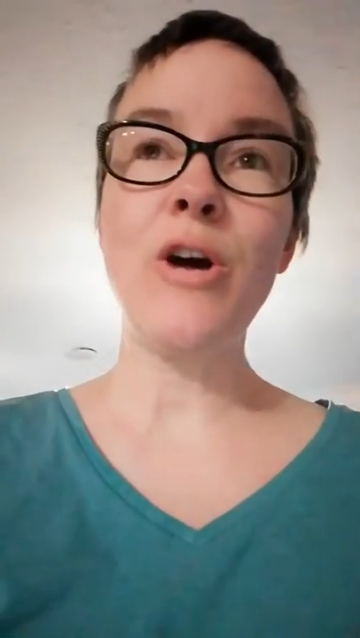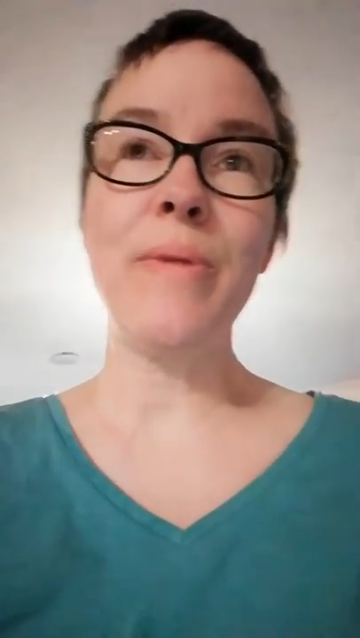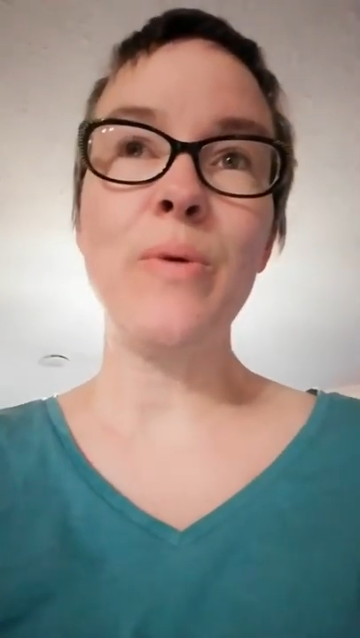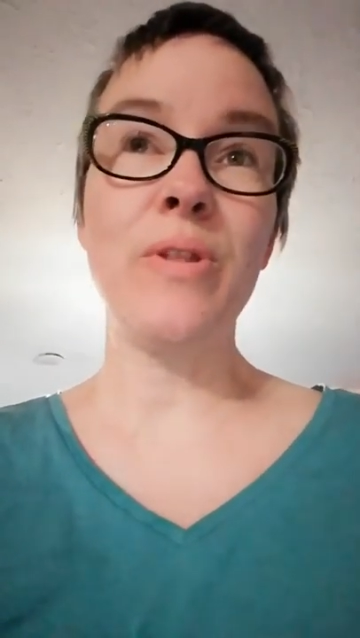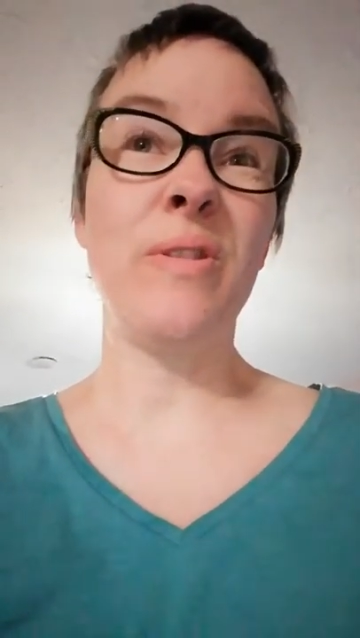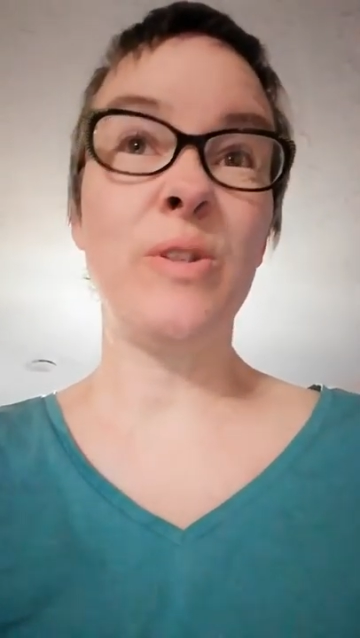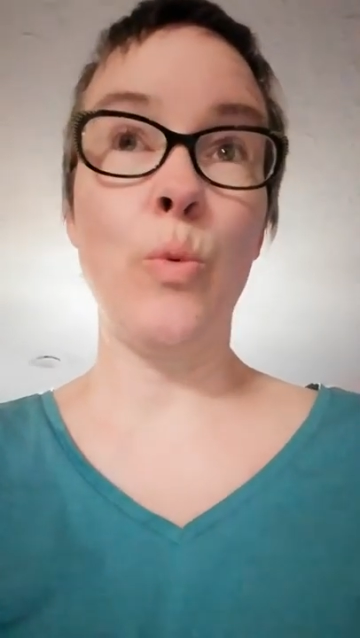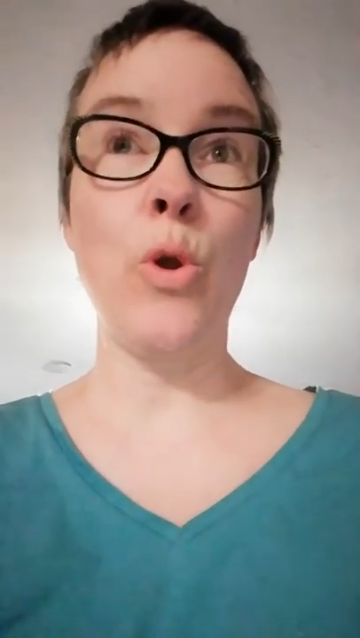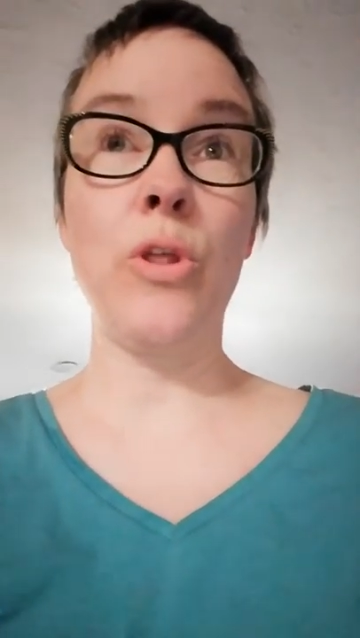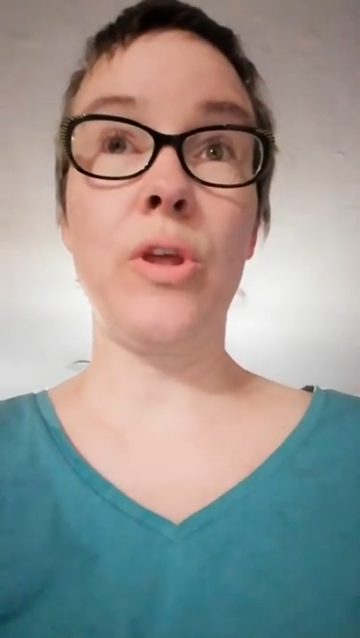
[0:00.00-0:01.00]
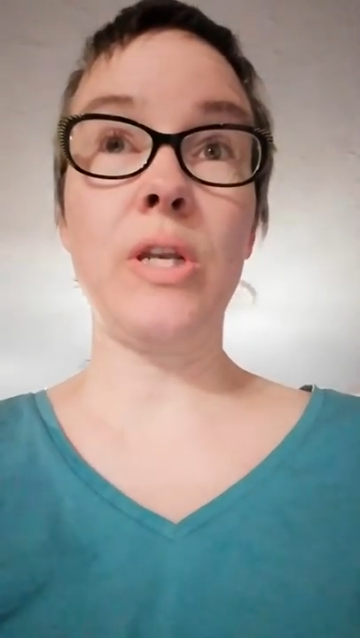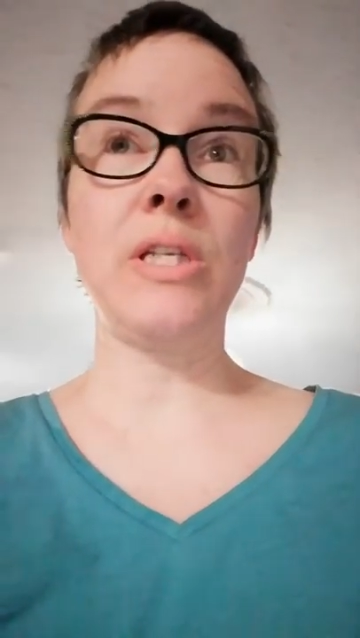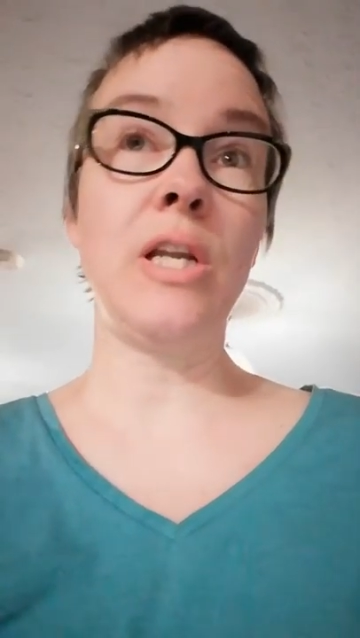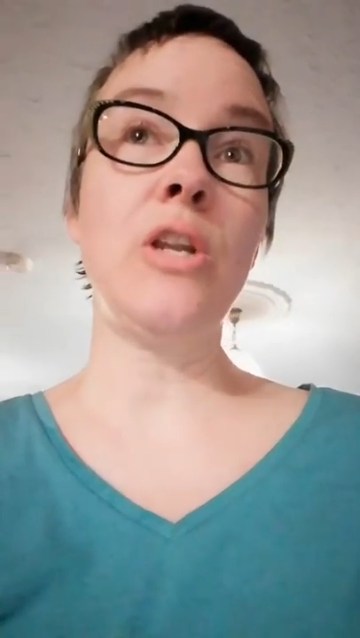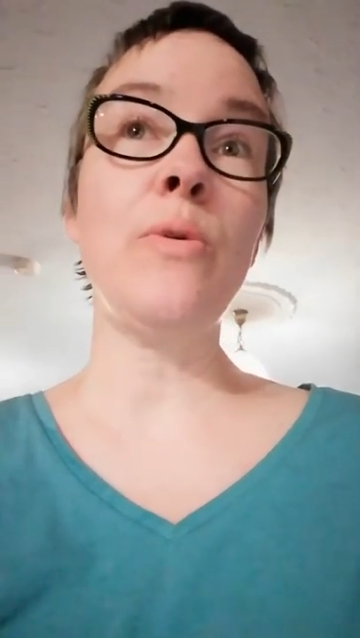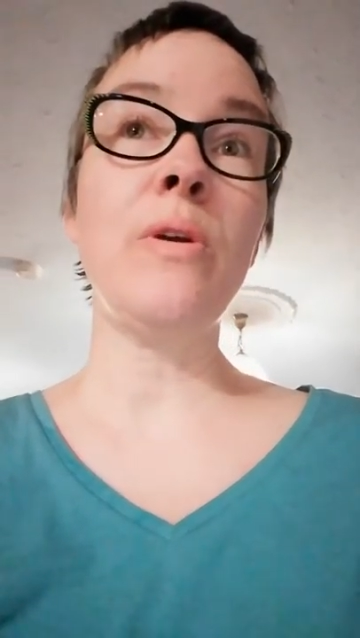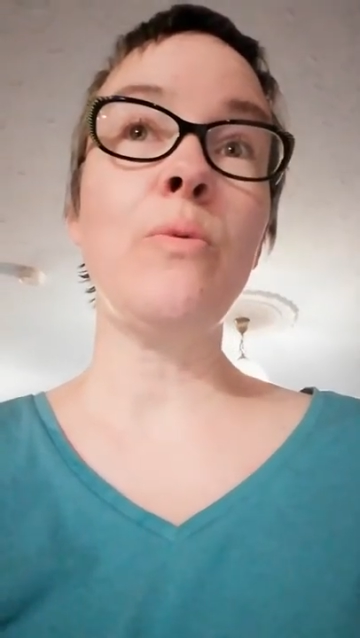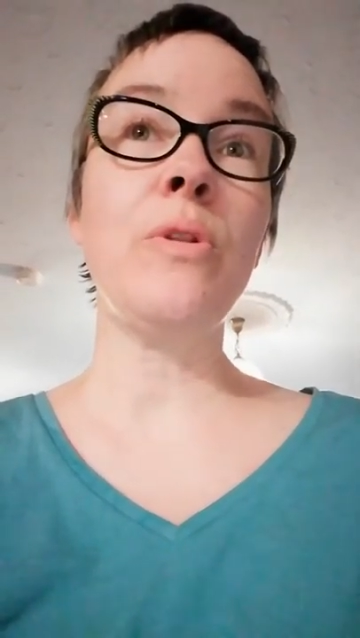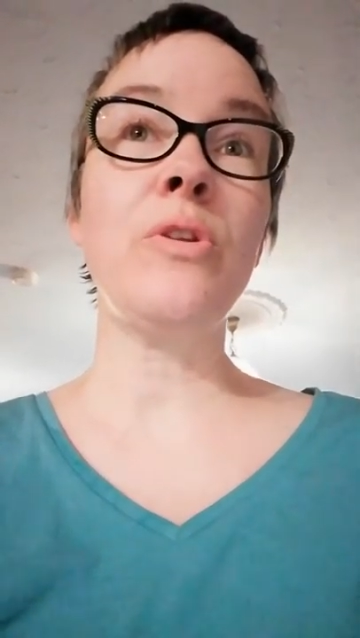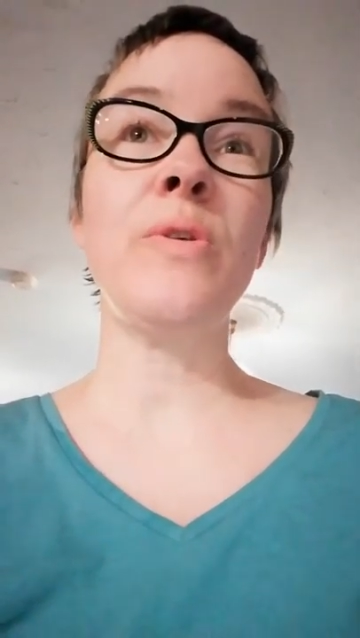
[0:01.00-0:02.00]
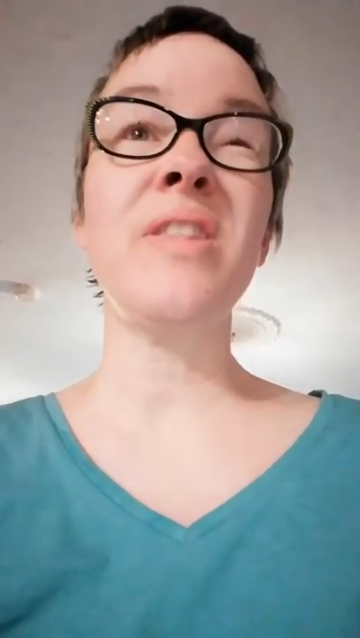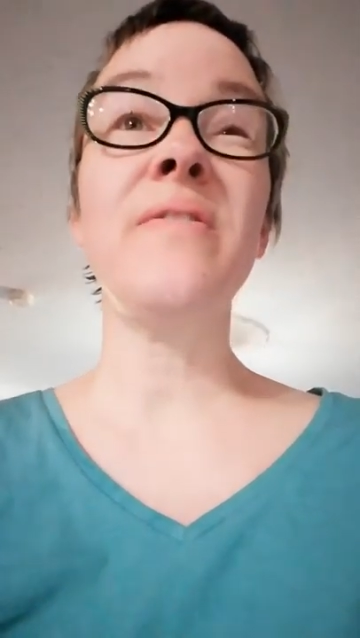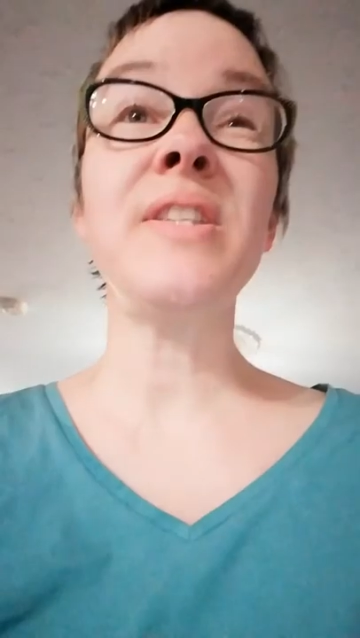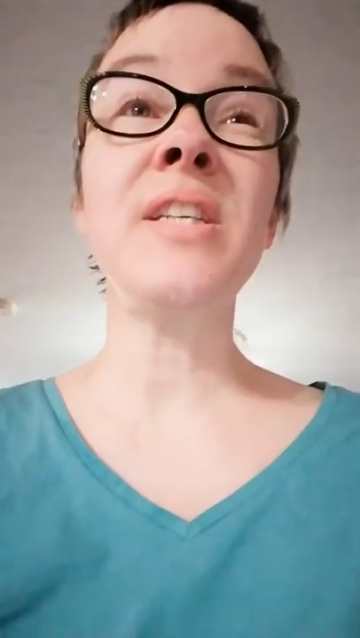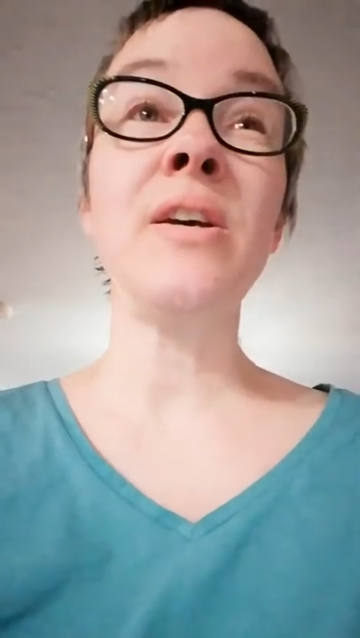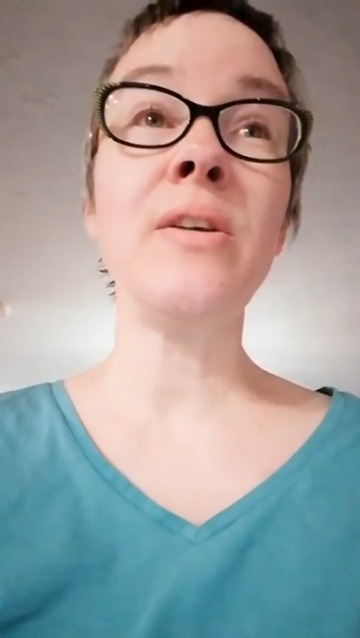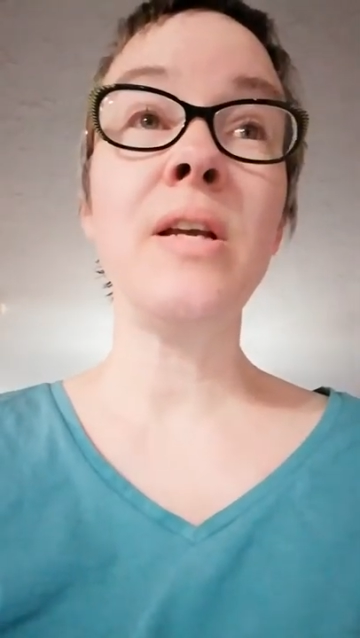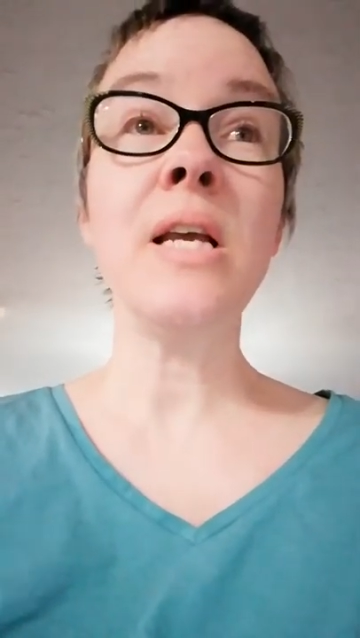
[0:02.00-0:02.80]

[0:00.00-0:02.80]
me whether it's worth continuing with doing the physio